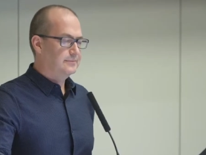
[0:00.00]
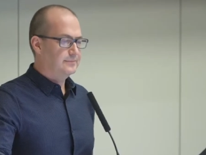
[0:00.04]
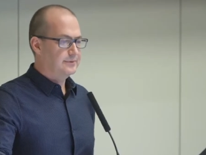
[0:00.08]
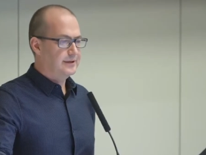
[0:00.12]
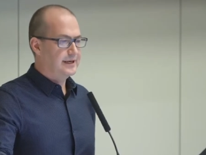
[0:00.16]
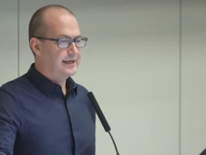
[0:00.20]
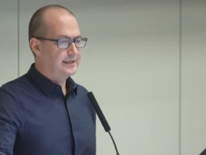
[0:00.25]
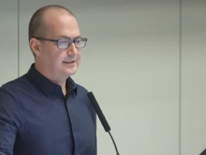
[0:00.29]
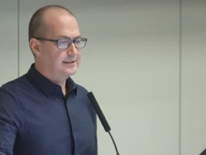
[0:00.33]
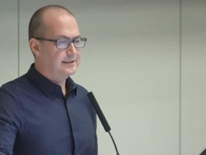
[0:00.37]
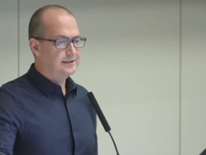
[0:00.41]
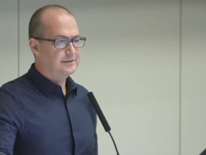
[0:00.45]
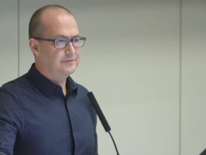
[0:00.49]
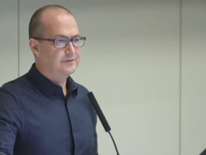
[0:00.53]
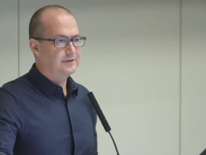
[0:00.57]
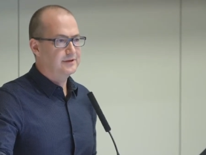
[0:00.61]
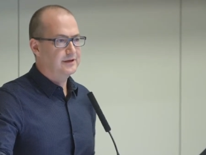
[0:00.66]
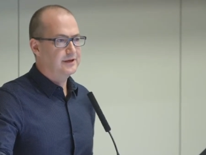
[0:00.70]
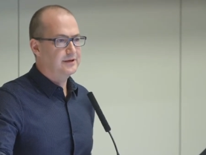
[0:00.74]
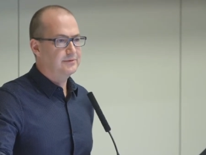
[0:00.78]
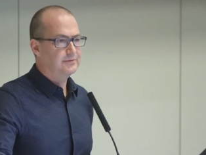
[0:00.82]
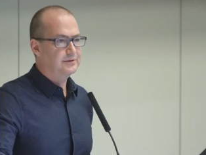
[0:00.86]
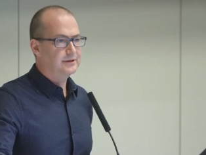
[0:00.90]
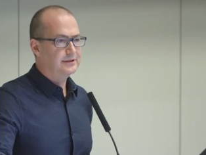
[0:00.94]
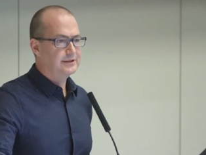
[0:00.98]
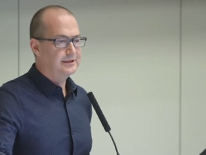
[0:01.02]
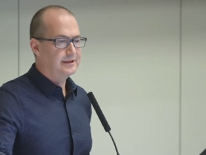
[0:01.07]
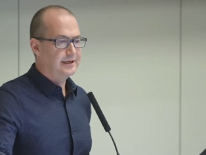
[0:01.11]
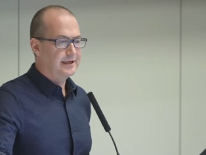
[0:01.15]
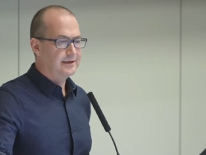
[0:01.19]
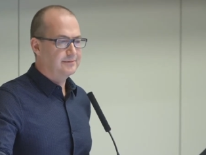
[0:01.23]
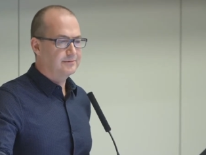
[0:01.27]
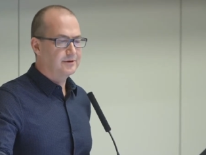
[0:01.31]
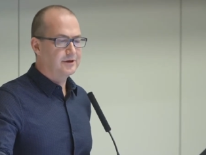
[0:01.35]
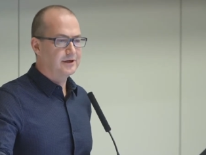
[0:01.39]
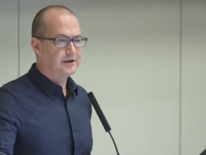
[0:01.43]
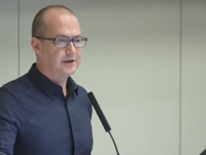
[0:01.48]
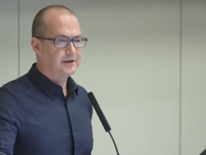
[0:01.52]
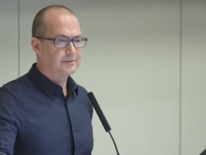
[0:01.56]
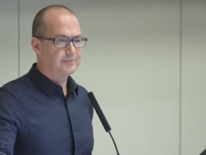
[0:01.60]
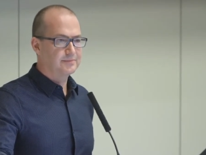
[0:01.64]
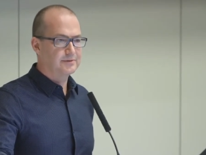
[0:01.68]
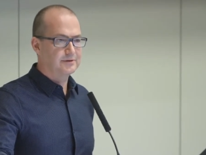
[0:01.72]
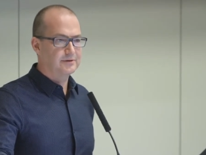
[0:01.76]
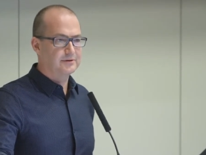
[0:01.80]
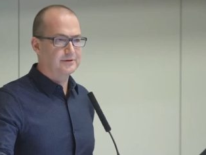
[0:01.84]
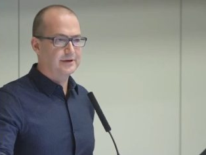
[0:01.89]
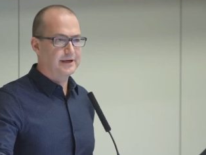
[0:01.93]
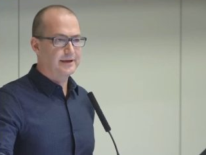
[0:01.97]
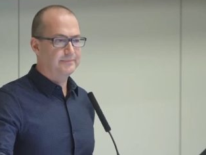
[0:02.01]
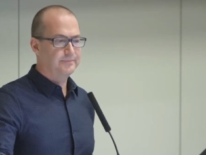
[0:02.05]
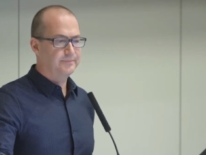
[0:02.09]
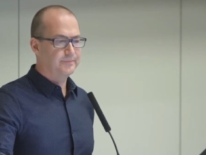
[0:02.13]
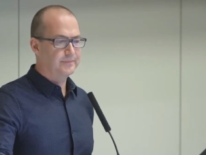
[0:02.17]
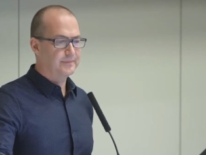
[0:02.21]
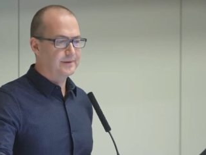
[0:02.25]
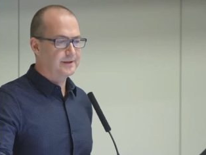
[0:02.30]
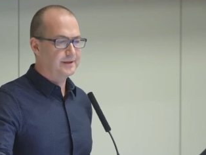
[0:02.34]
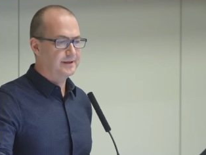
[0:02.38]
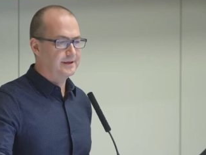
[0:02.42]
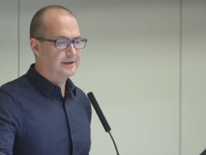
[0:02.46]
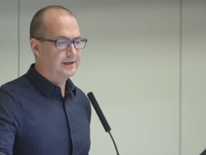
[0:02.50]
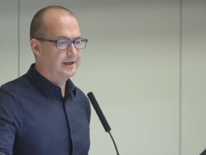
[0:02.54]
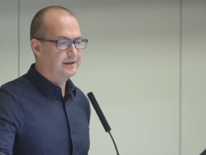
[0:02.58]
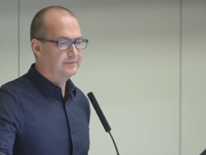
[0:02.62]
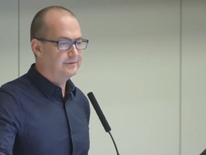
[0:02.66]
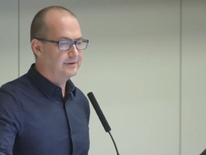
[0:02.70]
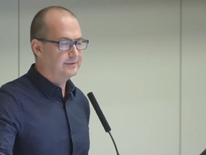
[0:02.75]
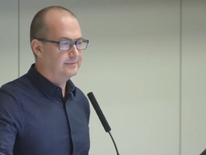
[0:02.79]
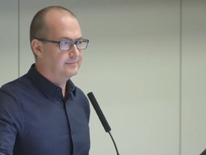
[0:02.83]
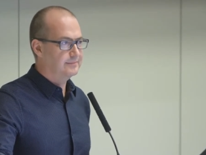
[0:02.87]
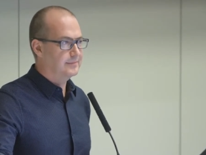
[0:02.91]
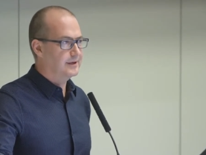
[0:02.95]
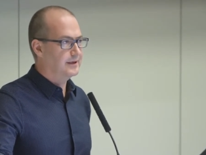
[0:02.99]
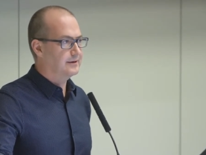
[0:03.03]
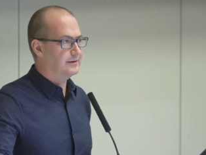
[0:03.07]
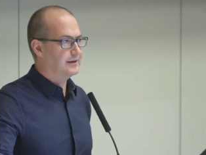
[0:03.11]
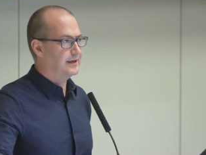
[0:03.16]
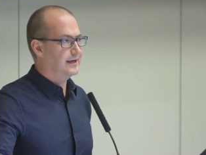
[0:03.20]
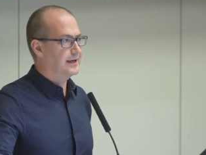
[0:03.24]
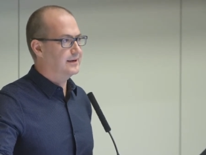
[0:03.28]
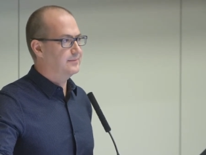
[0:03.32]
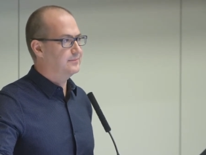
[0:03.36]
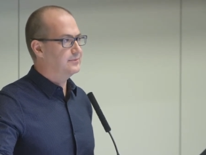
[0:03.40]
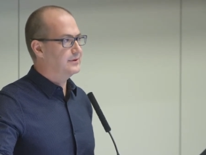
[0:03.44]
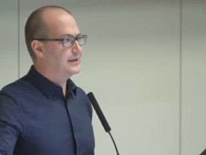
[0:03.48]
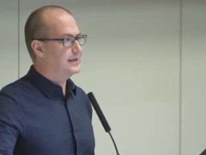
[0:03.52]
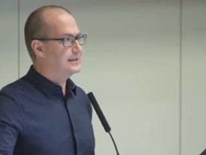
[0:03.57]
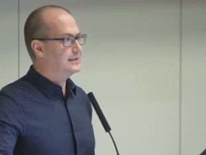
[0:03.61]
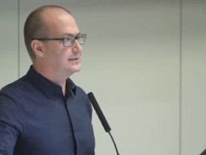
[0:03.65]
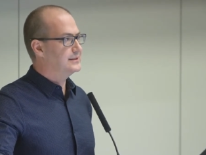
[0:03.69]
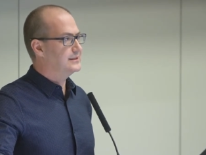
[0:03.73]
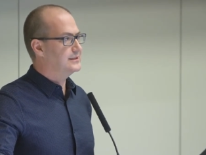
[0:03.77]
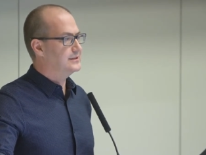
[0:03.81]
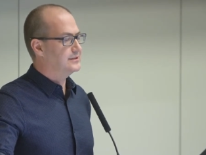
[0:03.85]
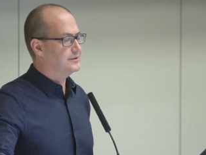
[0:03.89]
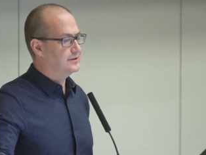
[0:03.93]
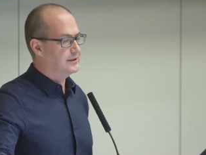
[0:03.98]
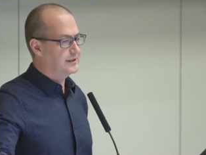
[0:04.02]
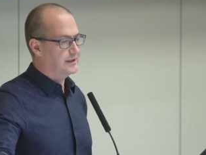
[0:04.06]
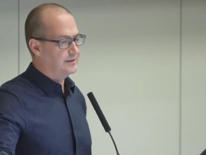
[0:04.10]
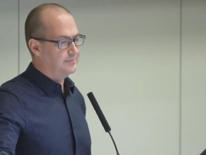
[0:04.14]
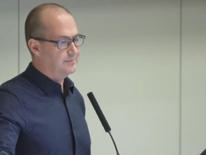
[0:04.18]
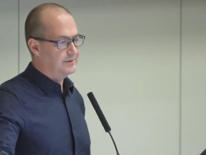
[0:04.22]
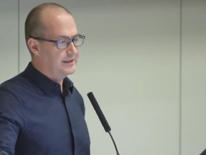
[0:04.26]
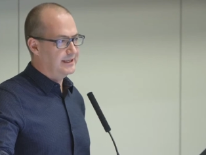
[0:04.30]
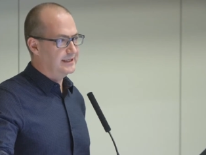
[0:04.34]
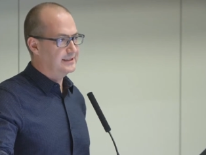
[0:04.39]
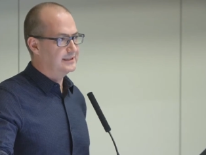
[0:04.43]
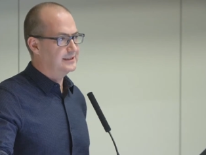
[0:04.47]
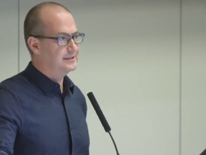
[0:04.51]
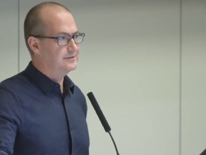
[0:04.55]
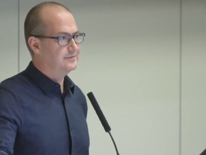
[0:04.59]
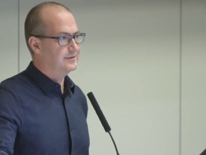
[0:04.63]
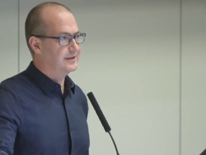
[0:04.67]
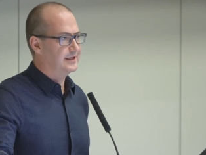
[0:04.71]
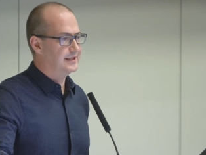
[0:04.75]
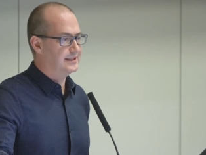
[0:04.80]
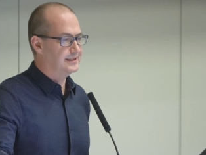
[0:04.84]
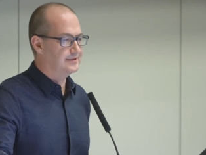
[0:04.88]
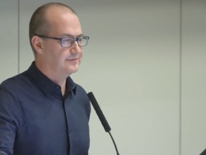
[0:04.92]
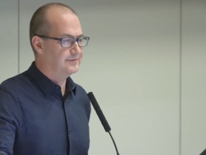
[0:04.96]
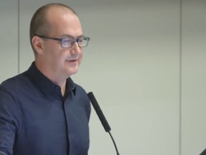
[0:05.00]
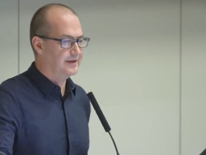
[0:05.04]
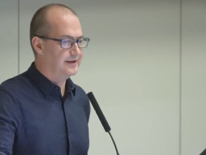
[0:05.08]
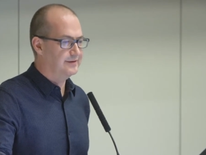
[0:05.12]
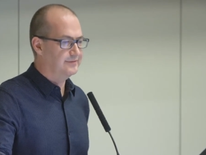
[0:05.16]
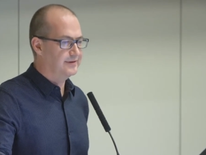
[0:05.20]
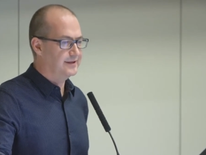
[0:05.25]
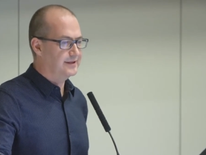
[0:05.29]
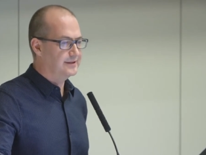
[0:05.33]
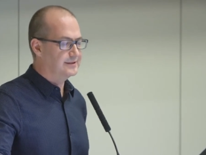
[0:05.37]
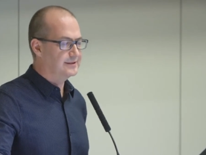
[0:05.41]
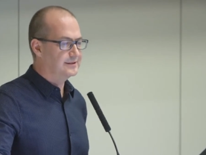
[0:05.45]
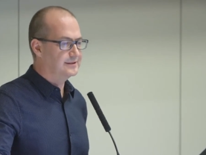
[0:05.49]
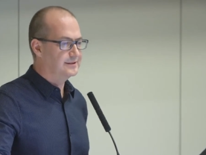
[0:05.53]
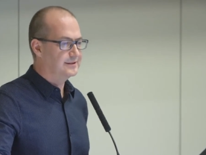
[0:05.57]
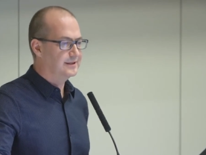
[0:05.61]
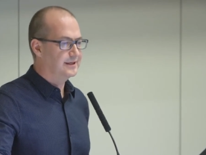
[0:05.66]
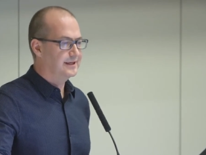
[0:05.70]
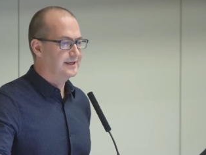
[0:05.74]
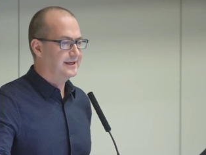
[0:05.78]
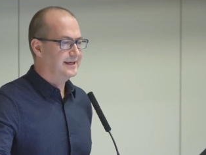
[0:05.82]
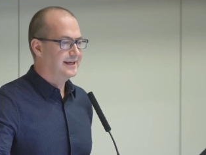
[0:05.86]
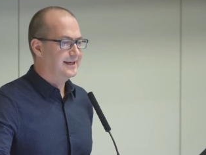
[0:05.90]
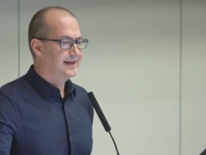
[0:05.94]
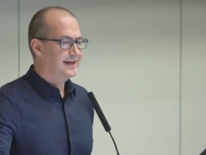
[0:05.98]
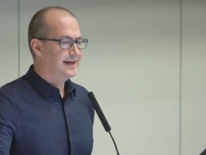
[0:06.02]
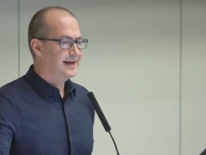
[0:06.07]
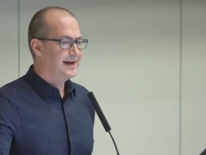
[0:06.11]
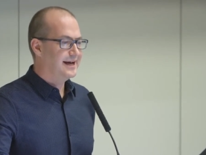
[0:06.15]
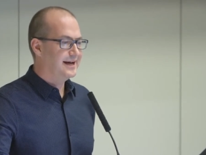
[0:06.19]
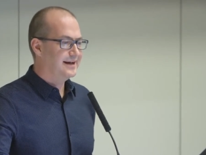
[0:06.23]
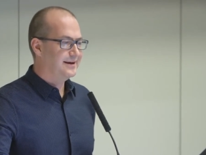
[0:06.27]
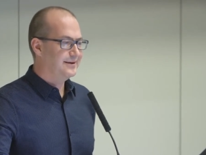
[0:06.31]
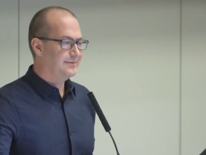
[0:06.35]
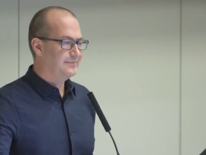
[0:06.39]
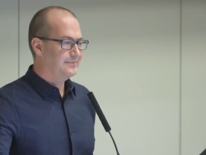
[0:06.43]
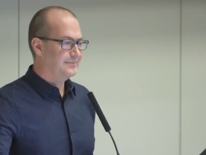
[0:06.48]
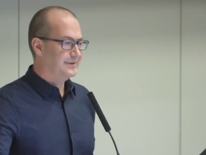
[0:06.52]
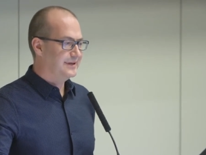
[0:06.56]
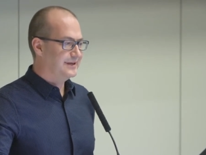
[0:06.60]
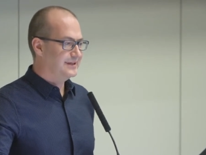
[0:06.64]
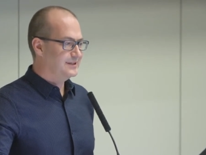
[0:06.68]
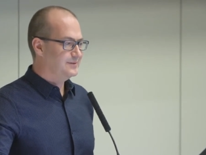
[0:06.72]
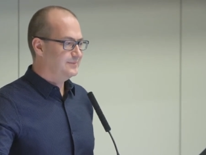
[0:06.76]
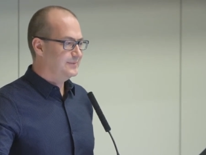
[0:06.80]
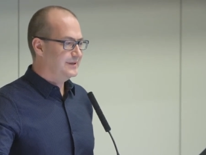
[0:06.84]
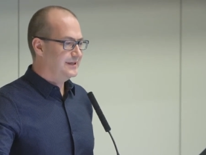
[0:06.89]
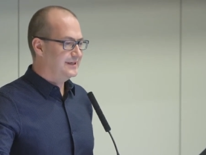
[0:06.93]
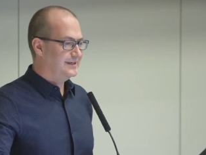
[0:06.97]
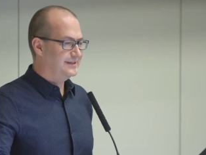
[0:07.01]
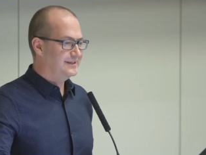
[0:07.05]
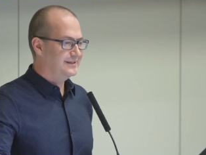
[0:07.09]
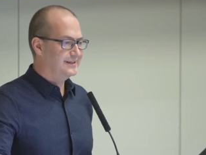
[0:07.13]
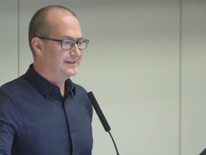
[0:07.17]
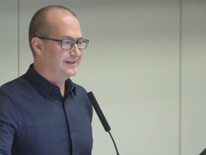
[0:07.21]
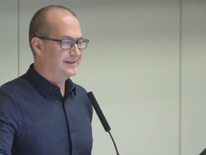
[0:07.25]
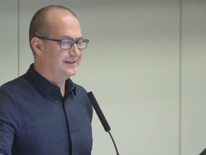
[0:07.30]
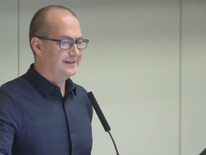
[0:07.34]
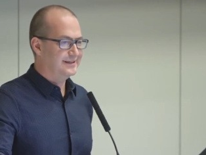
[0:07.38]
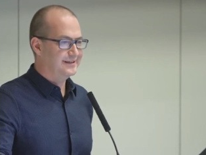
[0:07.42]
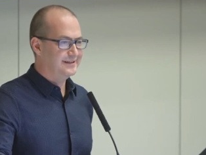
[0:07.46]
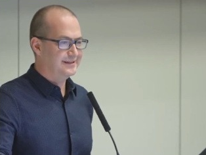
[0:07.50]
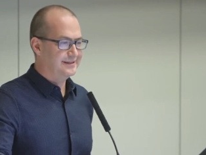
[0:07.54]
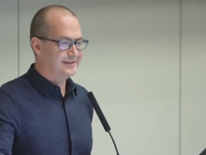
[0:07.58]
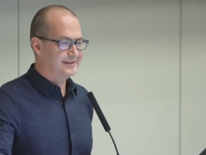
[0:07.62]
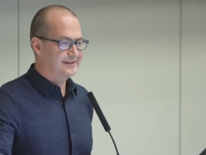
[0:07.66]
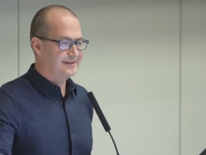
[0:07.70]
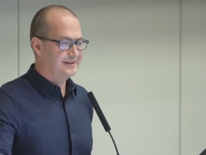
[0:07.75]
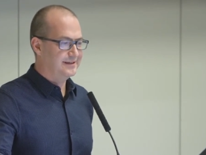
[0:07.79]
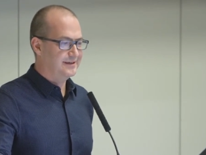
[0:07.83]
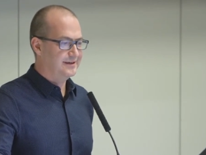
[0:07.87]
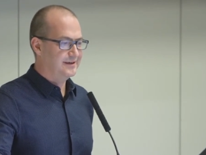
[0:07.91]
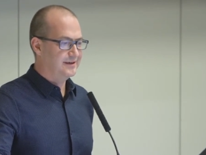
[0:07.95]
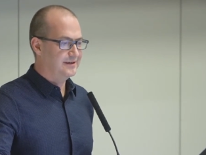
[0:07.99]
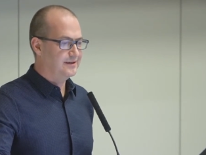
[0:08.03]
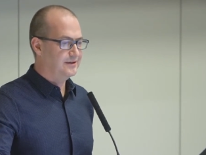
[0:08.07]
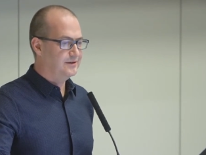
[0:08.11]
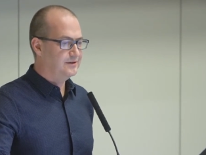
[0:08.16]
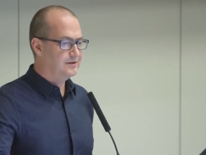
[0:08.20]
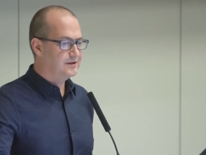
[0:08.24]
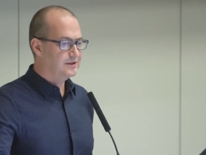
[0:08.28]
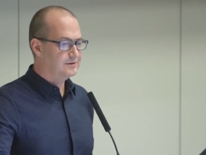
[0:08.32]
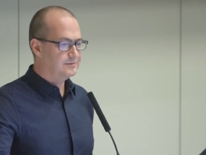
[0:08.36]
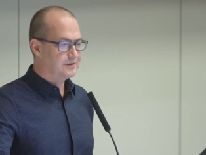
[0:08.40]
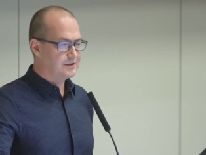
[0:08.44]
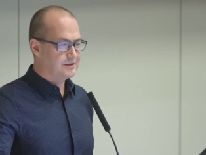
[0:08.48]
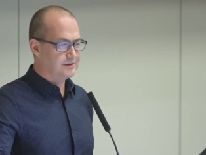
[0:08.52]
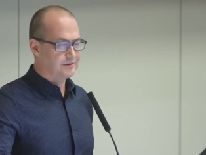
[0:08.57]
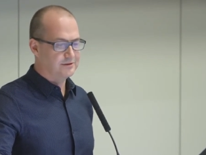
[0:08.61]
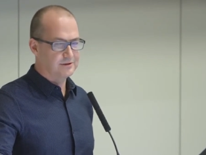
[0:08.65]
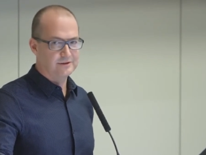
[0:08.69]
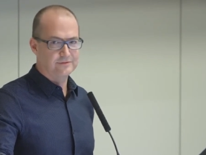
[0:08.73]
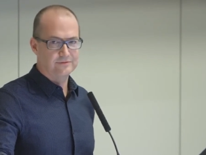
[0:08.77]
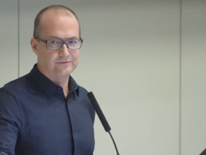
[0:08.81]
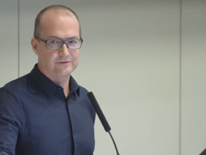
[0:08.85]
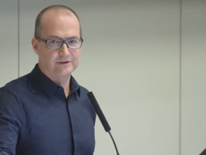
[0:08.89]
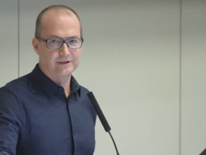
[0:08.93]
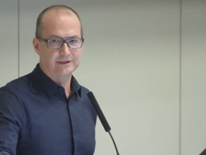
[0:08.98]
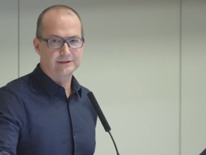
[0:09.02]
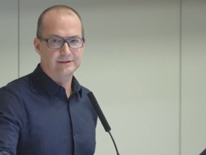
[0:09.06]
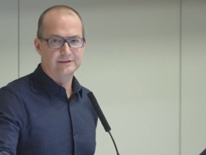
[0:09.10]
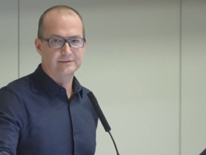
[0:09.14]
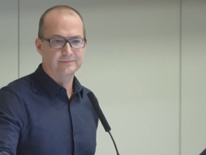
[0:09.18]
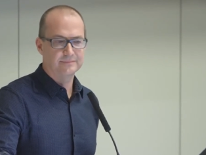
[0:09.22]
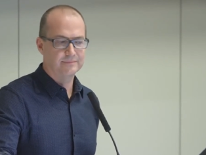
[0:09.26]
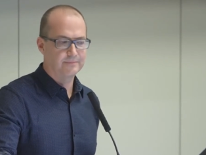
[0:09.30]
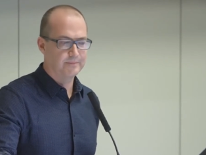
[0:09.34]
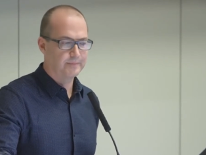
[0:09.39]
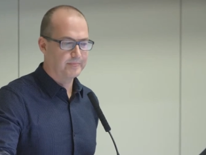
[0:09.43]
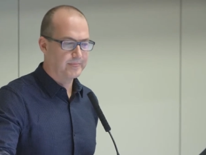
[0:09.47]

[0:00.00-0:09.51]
practice for the Community Link Worker Programme, and having Margaret Ann Prentice join our practice for the last five years um, has been uh, a huge resource for us.